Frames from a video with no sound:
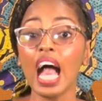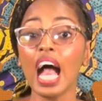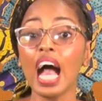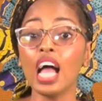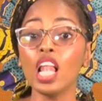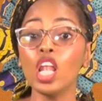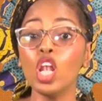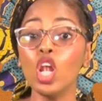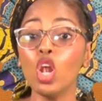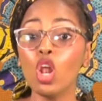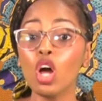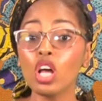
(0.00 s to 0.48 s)

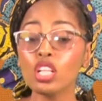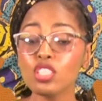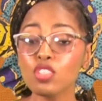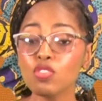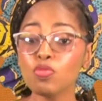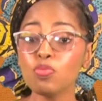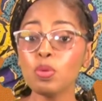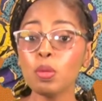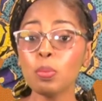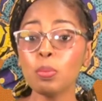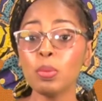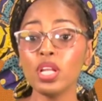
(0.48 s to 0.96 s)
A lot
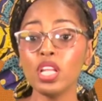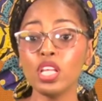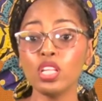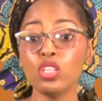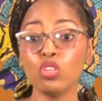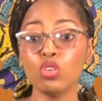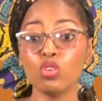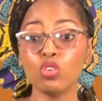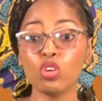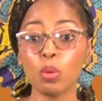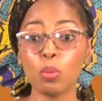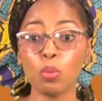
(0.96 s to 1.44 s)
of people in
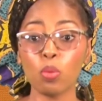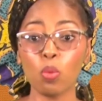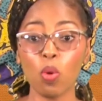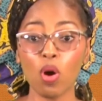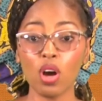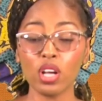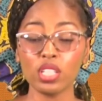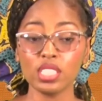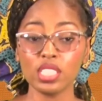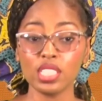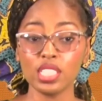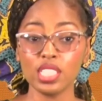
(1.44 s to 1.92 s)
Europe
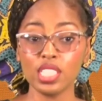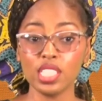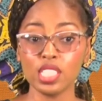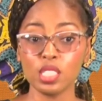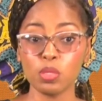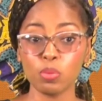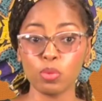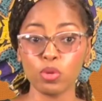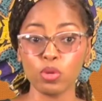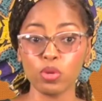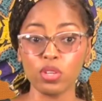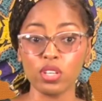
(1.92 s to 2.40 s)
wanted these
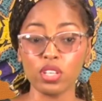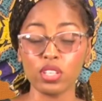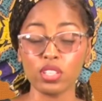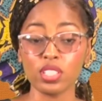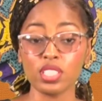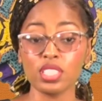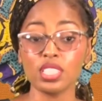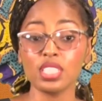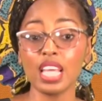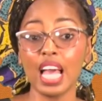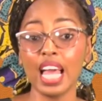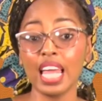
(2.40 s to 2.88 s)

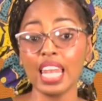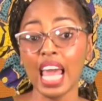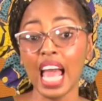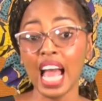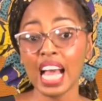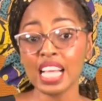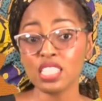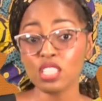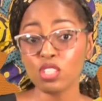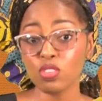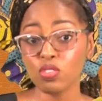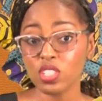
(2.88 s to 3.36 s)
products, and
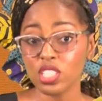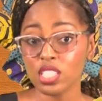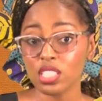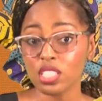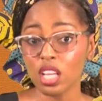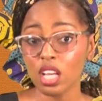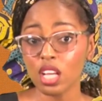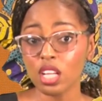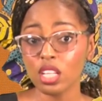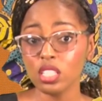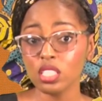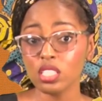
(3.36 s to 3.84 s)
as a
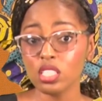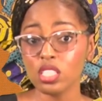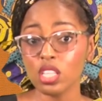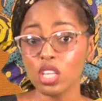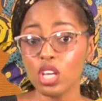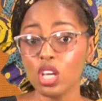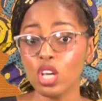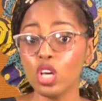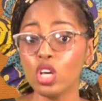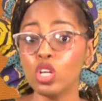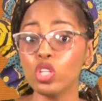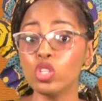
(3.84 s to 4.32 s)
result,
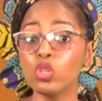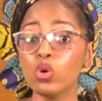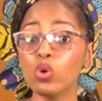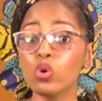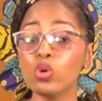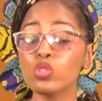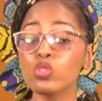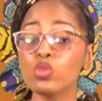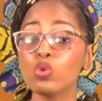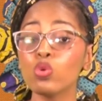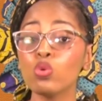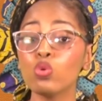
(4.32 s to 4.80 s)

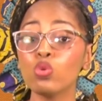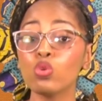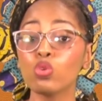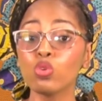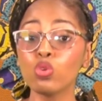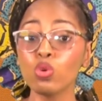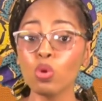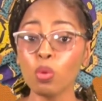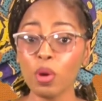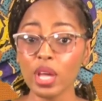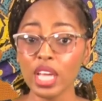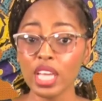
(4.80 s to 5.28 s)
those who
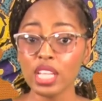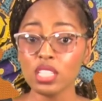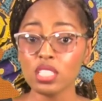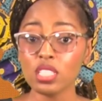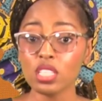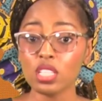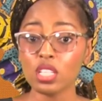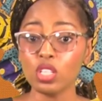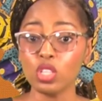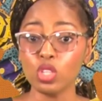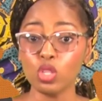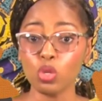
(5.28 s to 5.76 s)
grew
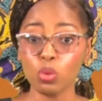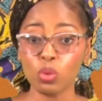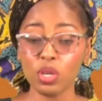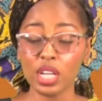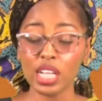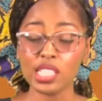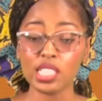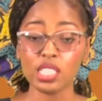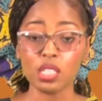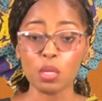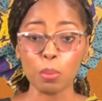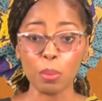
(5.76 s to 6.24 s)
it, known
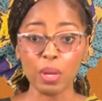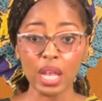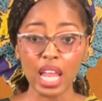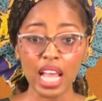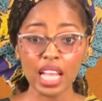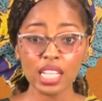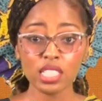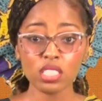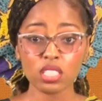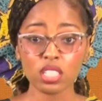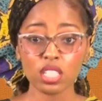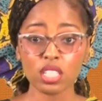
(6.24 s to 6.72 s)
as the
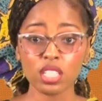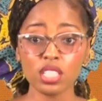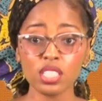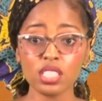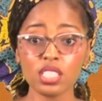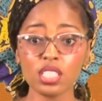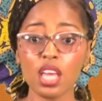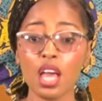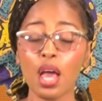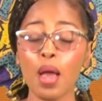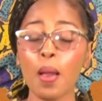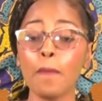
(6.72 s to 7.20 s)

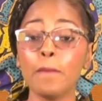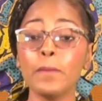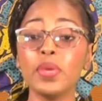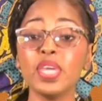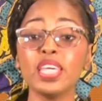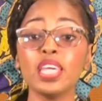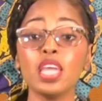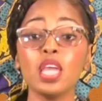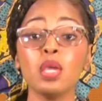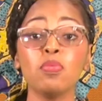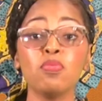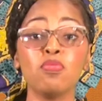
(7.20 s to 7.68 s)
planters,
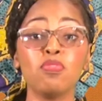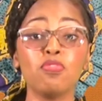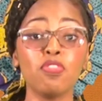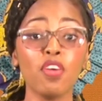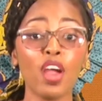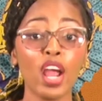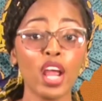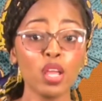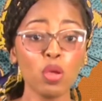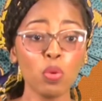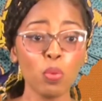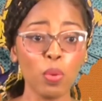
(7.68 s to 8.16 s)
became
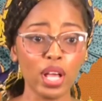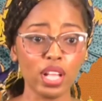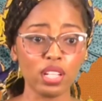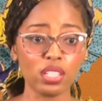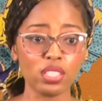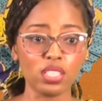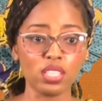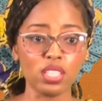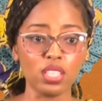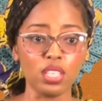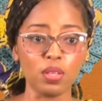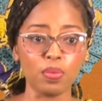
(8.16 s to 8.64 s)
very
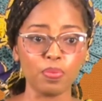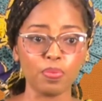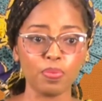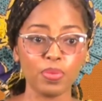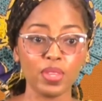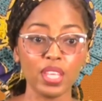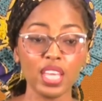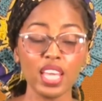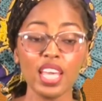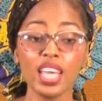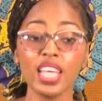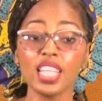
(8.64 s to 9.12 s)
wealthy.
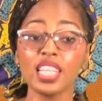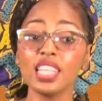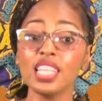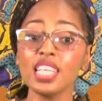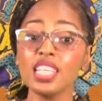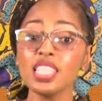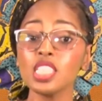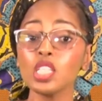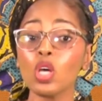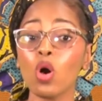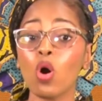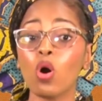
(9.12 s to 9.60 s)

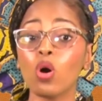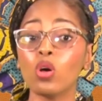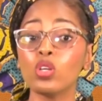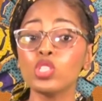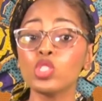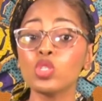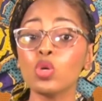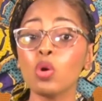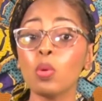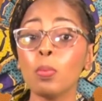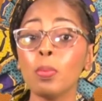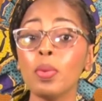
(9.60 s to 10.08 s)
This
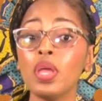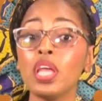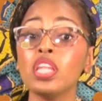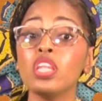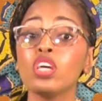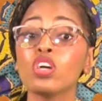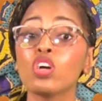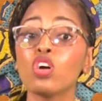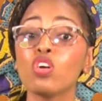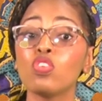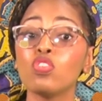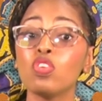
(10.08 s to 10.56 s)
also made
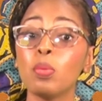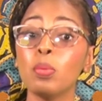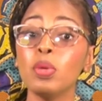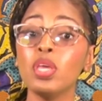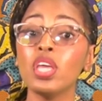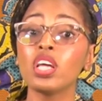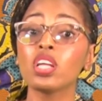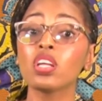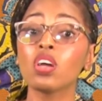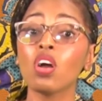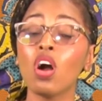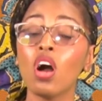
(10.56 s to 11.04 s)
the
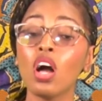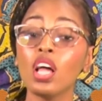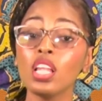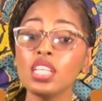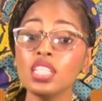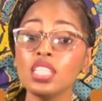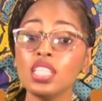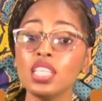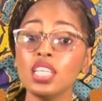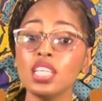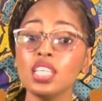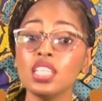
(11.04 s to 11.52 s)
Caribbean
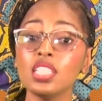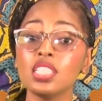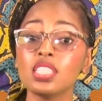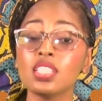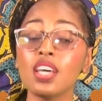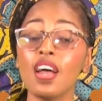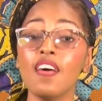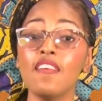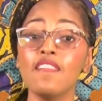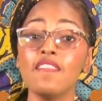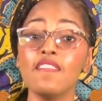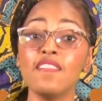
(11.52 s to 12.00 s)
colonies
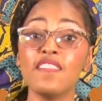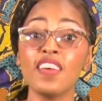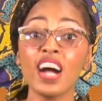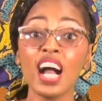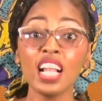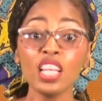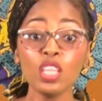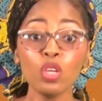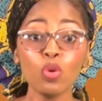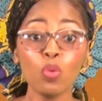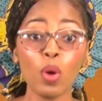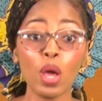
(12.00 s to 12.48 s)

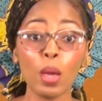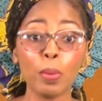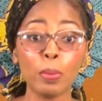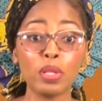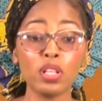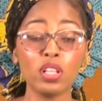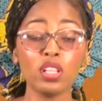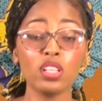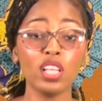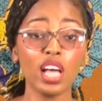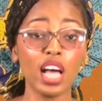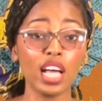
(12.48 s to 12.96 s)

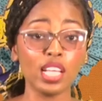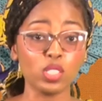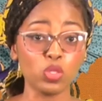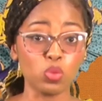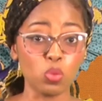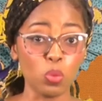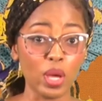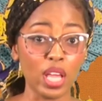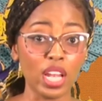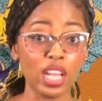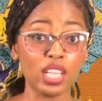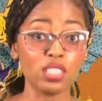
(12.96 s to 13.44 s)
valuable as
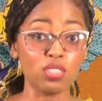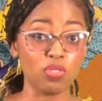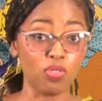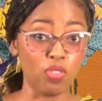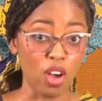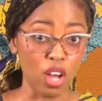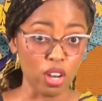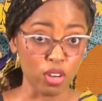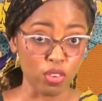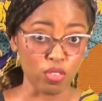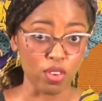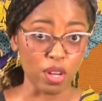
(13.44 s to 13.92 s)
well as
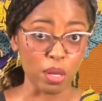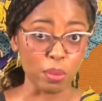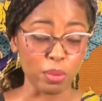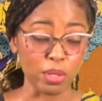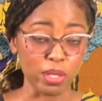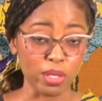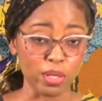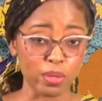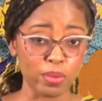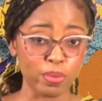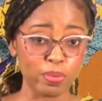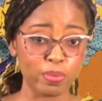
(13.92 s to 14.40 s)

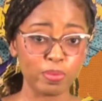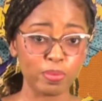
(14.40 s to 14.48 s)
vulnerable.